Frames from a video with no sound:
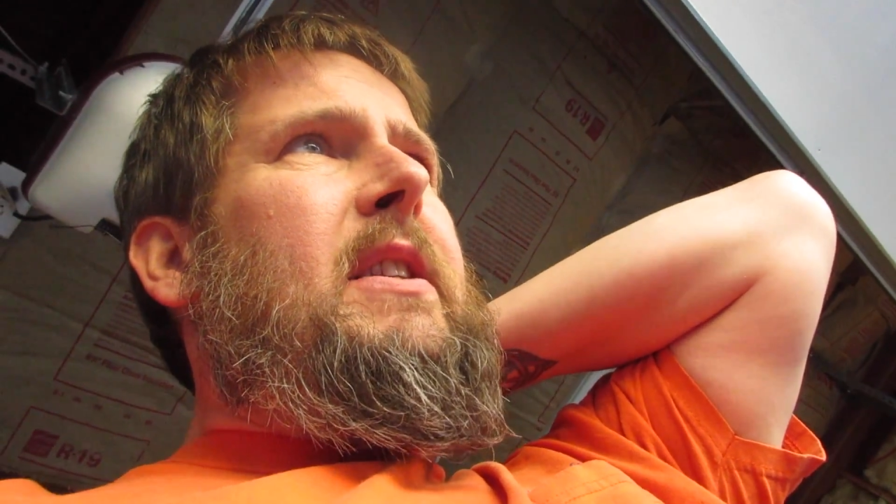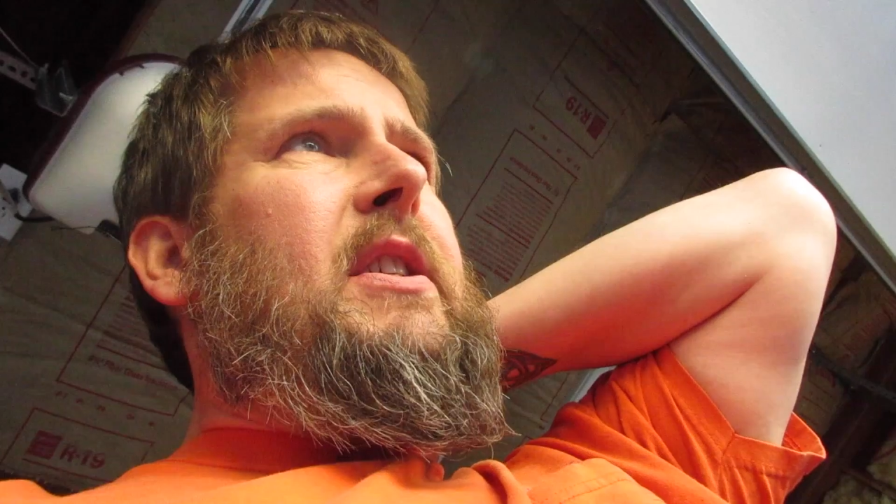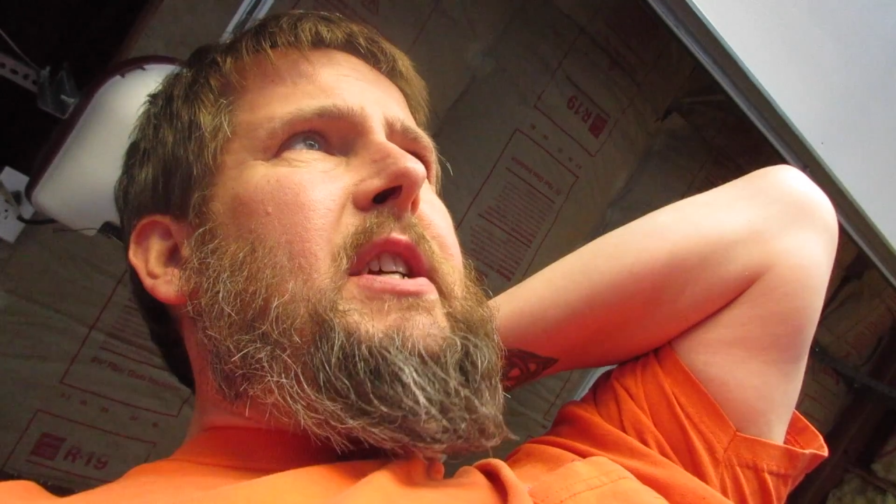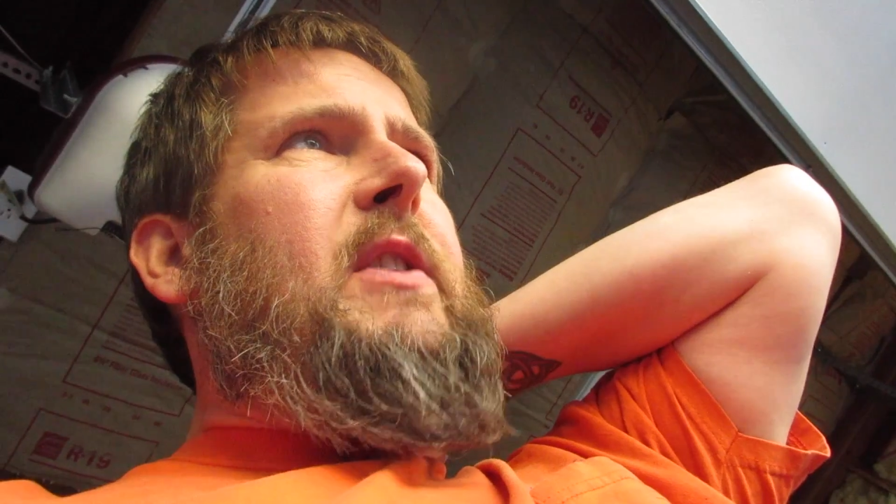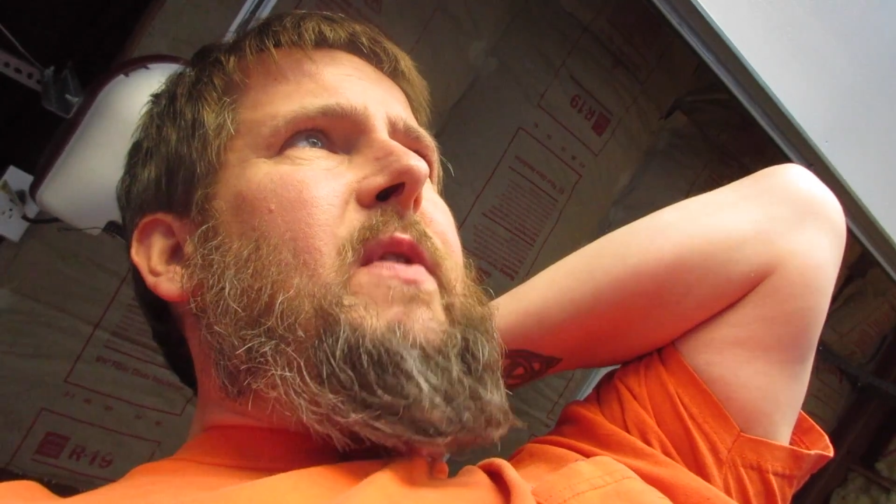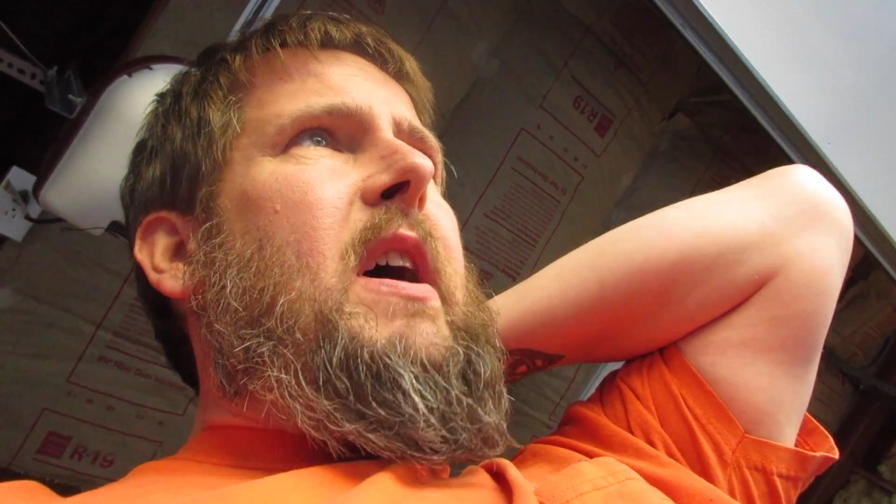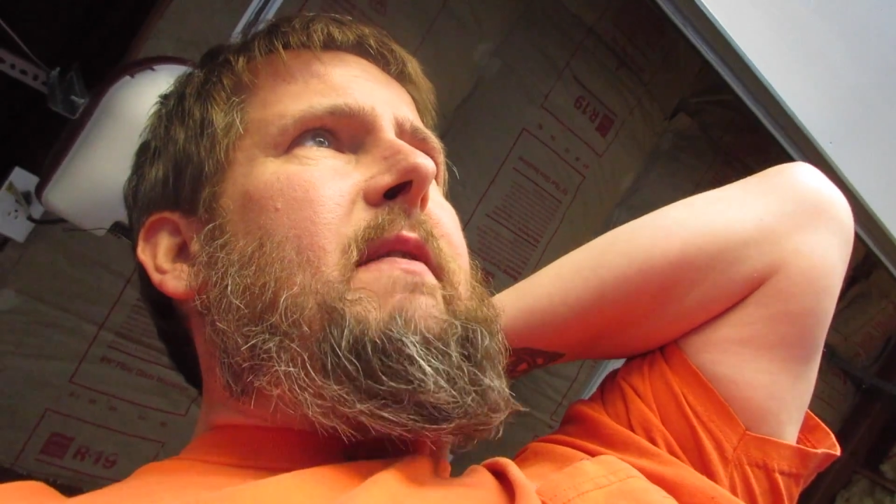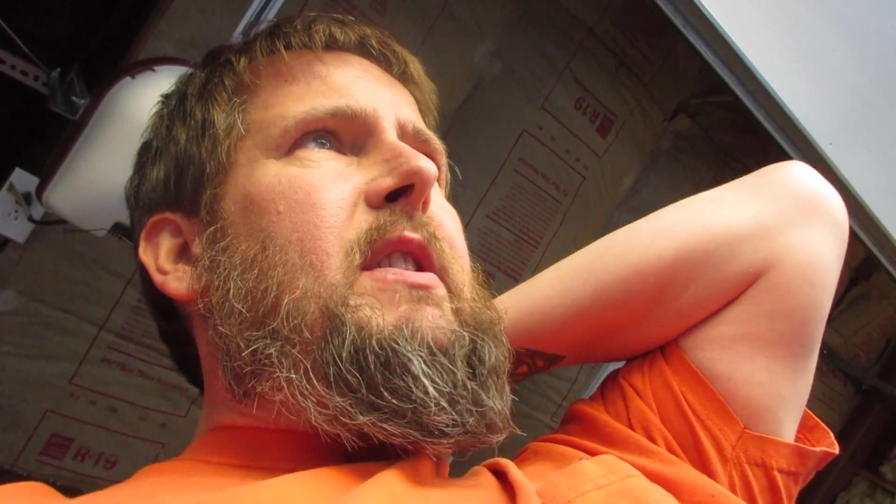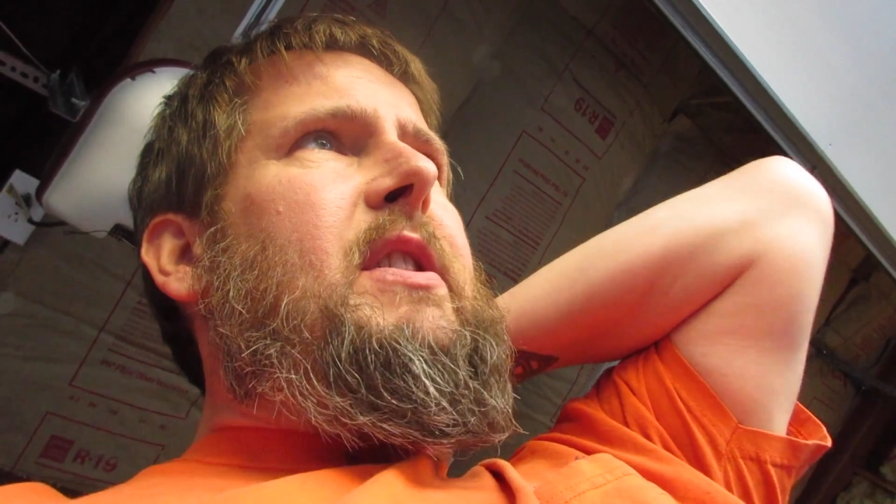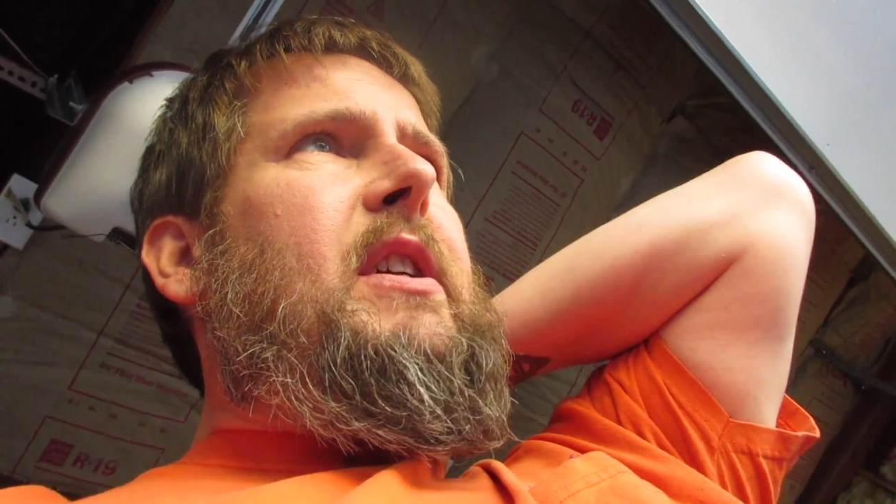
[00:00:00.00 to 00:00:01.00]
the 6.5
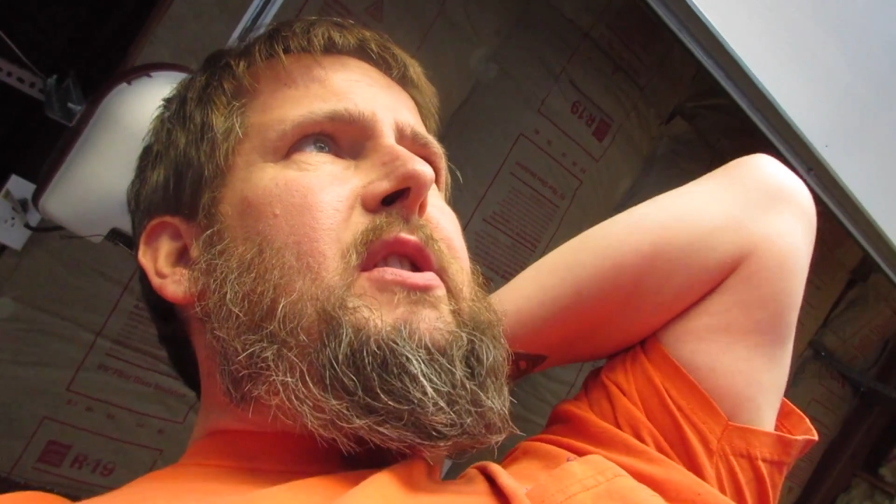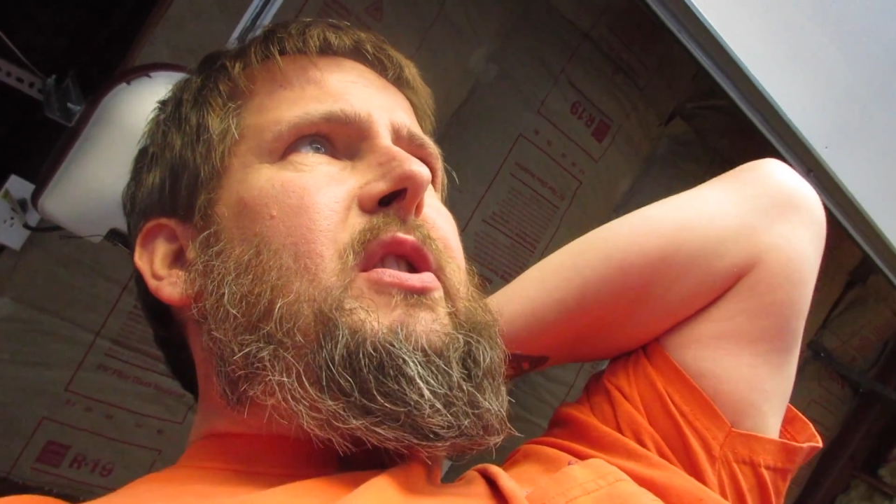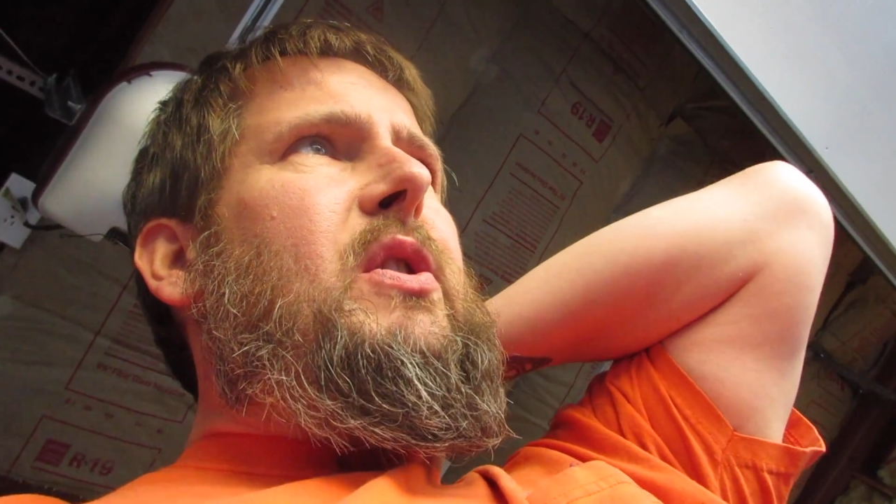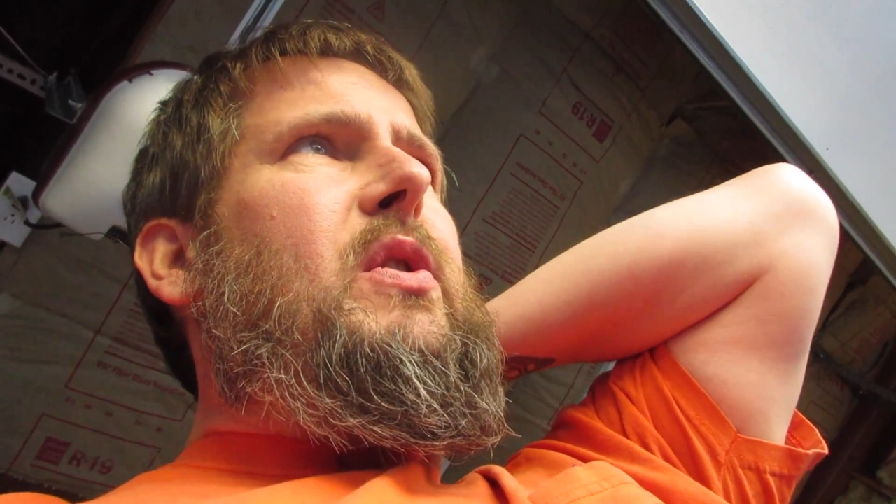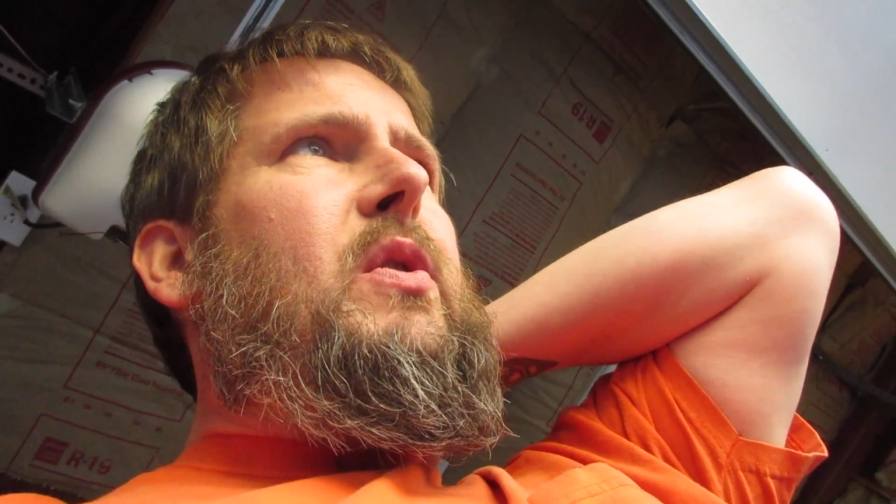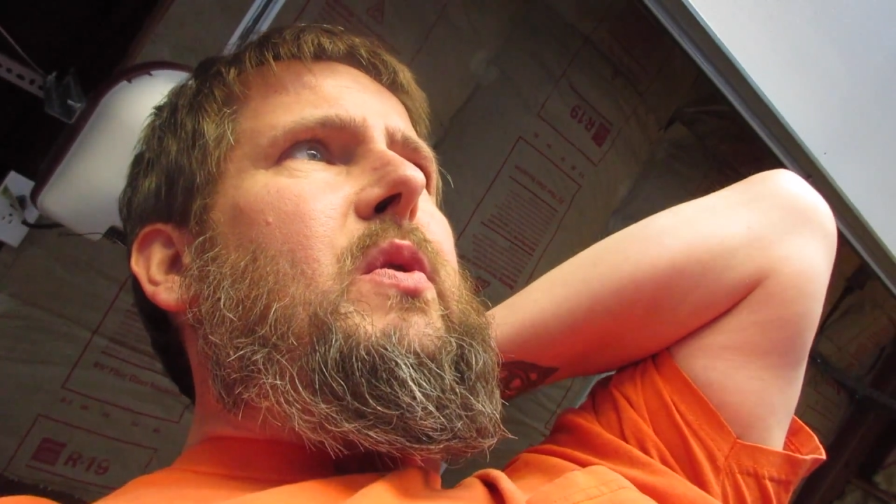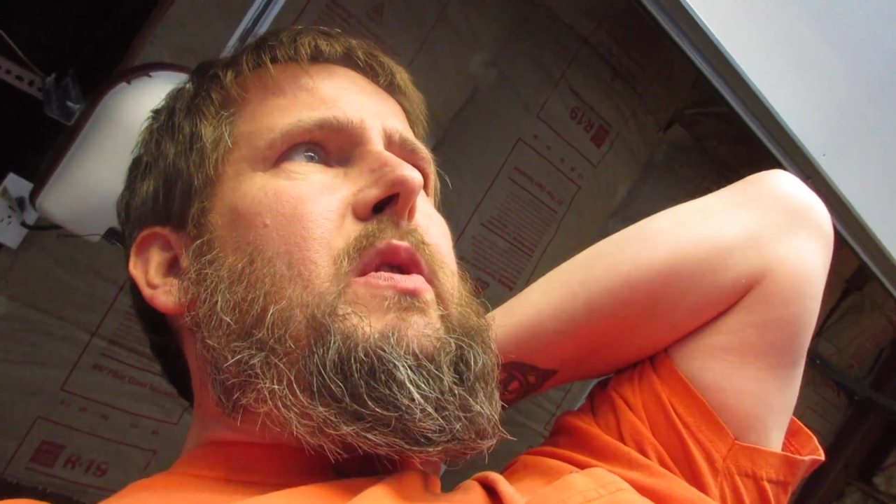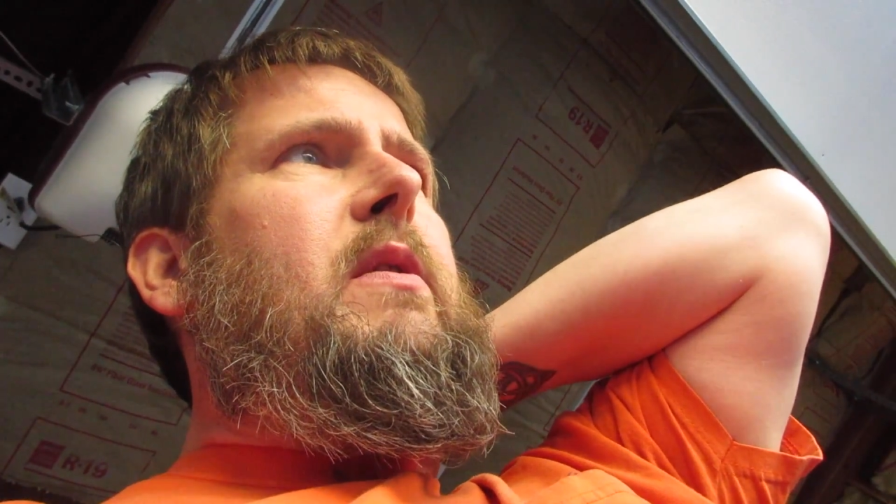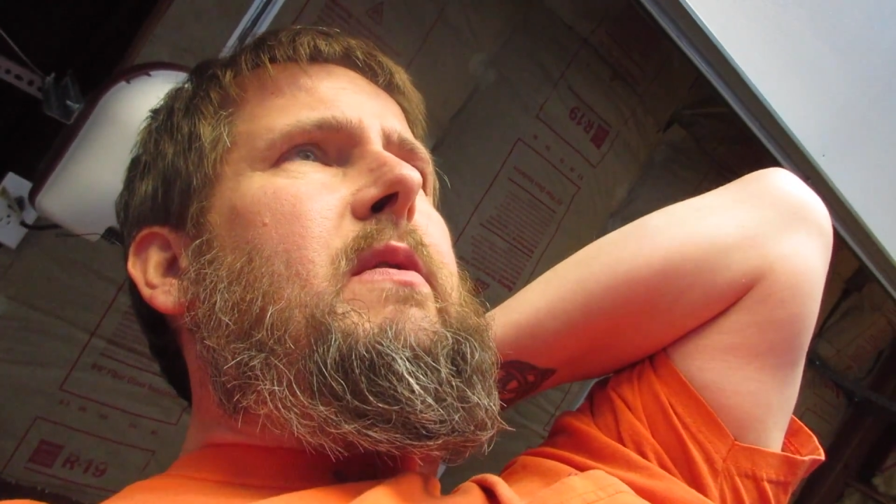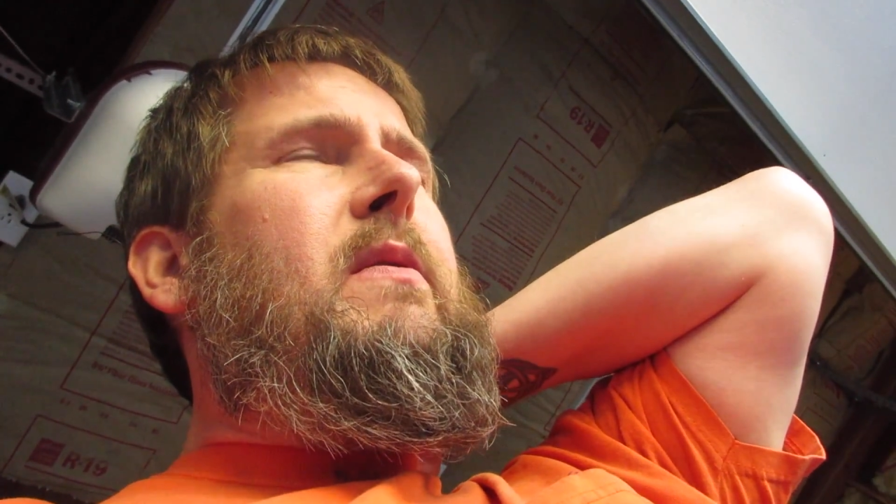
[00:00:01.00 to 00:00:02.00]
and the 6.2.